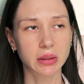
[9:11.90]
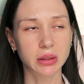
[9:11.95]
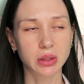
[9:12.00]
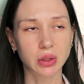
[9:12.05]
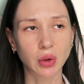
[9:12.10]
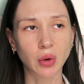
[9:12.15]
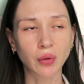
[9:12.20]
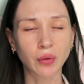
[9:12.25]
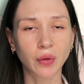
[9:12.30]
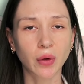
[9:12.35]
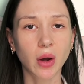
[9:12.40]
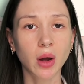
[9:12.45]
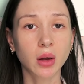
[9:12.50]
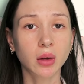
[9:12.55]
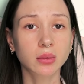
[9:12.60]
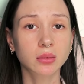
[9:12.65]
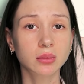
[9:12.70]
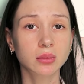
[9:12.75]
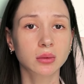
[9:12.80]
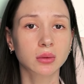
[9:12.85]
So
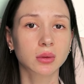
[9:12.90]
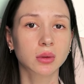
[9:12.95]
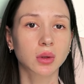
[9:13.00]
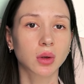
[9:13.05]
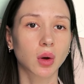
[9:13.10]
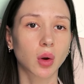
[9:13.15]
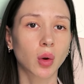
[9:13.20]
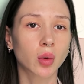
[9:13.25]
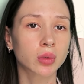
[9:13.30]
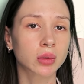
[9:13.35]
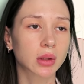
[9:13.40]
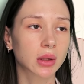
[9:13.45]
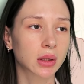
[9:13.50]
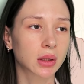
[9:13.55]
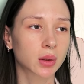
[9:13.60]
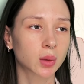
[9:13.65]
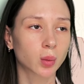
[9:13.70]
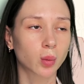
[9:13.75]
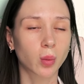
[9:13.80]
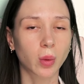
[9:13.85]
far,
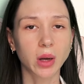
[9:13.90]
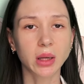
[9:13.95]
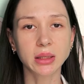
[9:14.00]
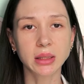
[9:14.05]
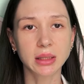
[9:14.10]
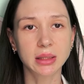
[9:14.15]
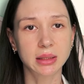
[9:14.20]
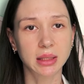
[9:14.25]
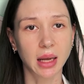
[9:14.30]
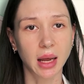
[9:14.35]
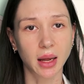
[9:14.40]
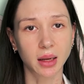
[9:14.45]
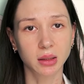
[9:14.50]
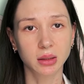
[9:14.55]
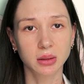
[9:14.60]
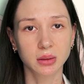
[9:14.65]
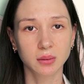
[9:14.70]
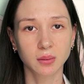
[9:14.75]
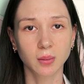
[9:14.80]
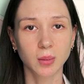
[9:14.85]
only one attack
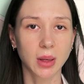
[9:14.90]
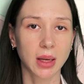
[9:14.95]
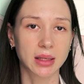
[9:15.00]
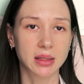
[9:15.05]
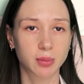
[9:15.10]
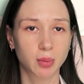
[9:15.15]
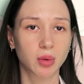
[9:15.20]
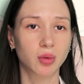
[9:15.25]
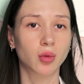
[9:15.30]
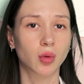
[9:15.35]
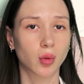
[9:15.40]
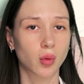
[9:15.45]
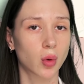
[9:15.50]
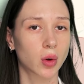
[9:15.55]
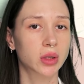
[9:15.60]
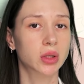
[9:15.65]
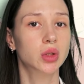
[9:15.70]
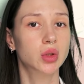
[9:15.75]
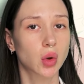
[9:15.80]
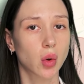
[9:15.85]
has been
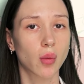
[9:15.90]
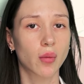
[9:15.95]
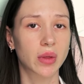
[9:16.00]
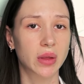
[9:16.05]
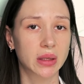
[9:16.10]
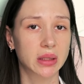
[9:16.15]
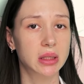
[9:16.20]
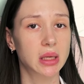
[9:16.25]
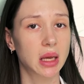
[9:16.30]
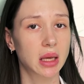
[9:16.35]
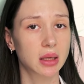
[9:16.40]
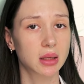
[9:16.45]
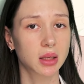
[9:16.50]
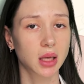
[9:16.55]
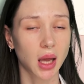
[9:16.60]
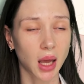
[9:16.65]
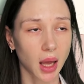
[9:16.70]
recorded over the day,